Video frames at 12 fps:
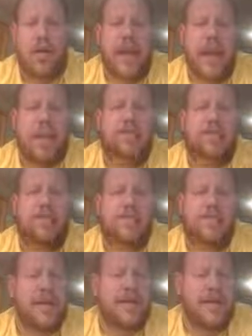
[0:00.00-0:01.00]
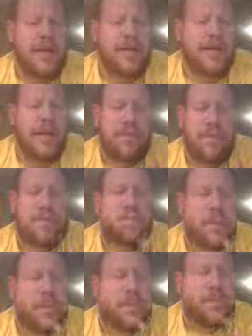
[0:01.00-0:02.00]
They capture all the big cities, and the
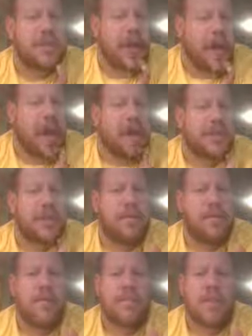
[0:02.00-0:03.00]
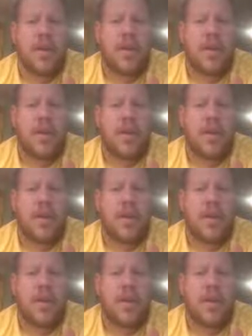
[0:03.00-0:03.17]
few big cities they had in